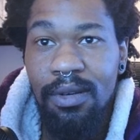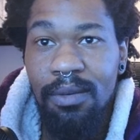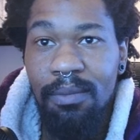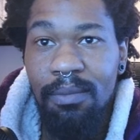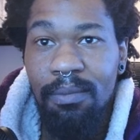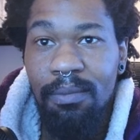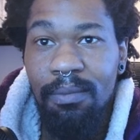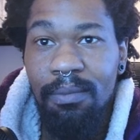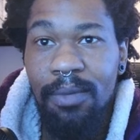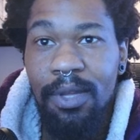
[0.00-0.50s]

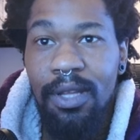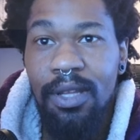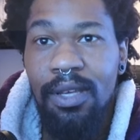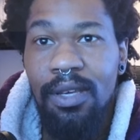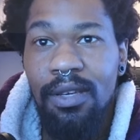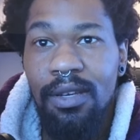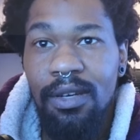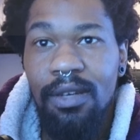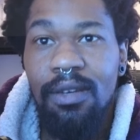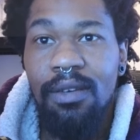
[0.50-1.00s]

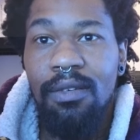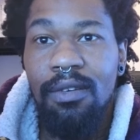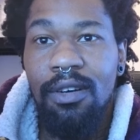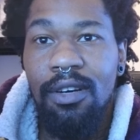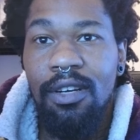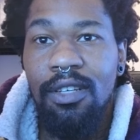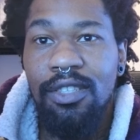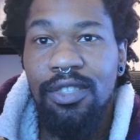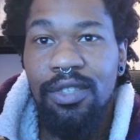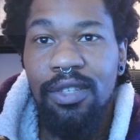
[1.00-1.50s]
million or
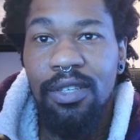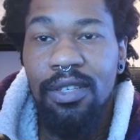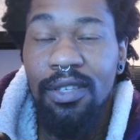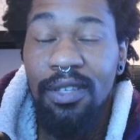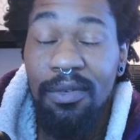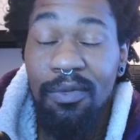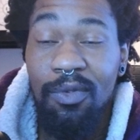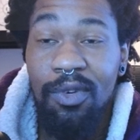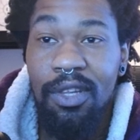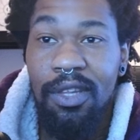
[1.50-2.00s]
100,
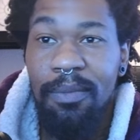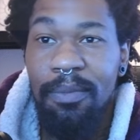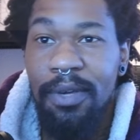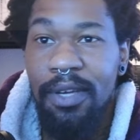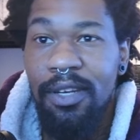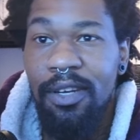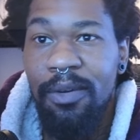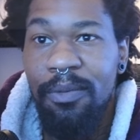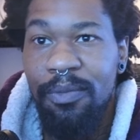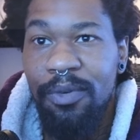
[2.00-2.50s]
really
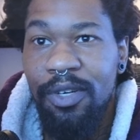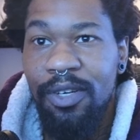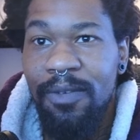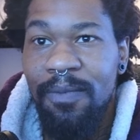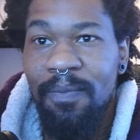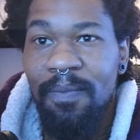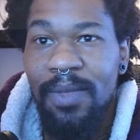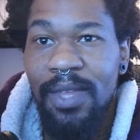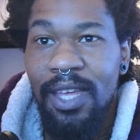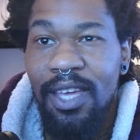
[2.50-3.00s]
big number.
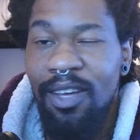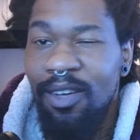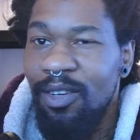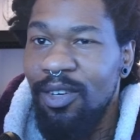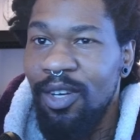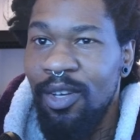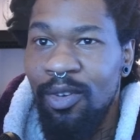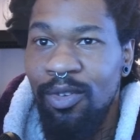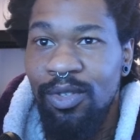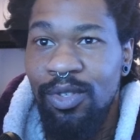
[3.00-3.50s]
It'll
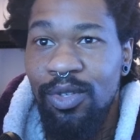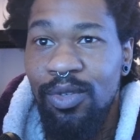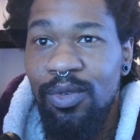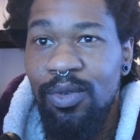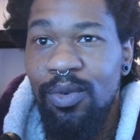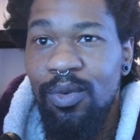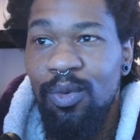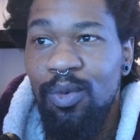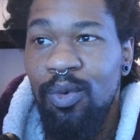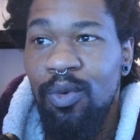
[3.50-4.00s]
go
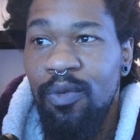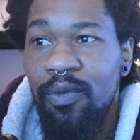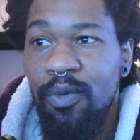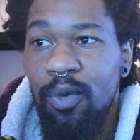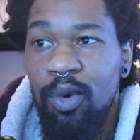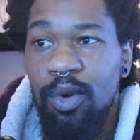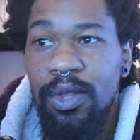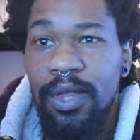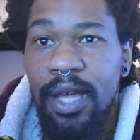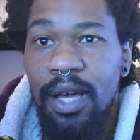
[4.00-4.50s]
to
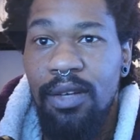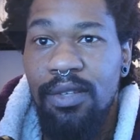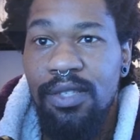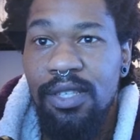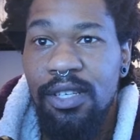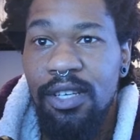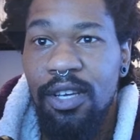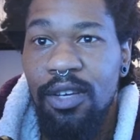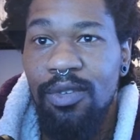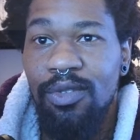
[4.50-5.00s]

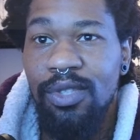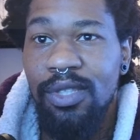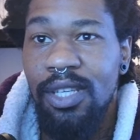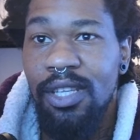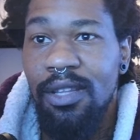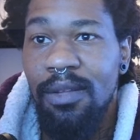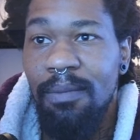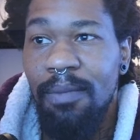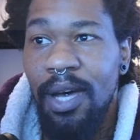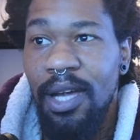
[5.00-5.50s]
4,000 goes to
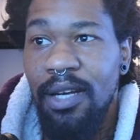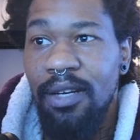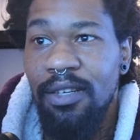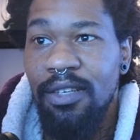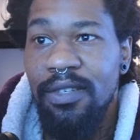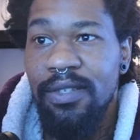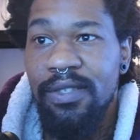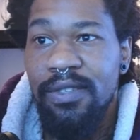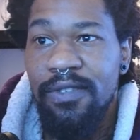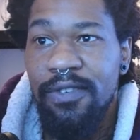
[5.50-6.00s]
the
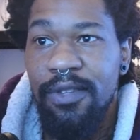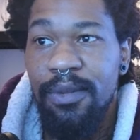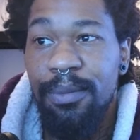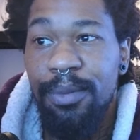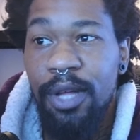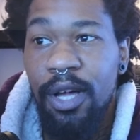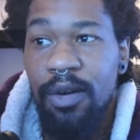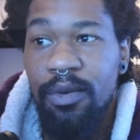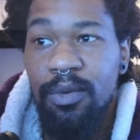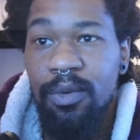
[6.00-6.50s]
miners for the
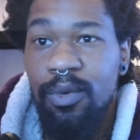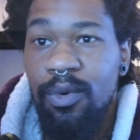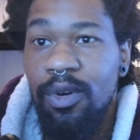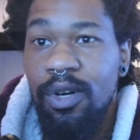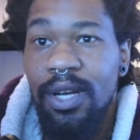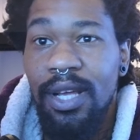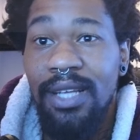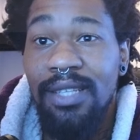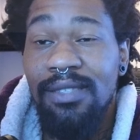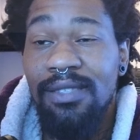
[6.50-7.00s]
block reward
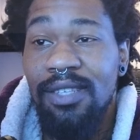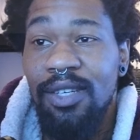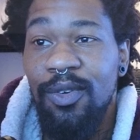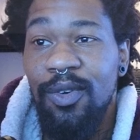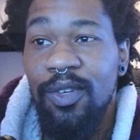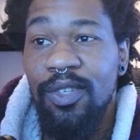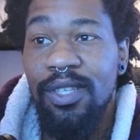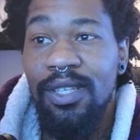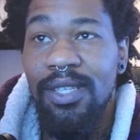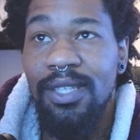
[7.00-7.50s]
and
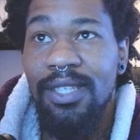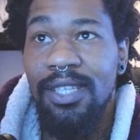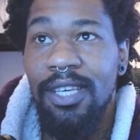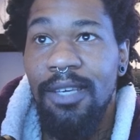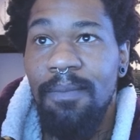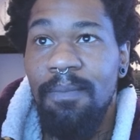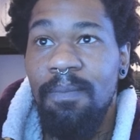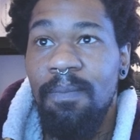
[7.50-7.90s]
0 to the team.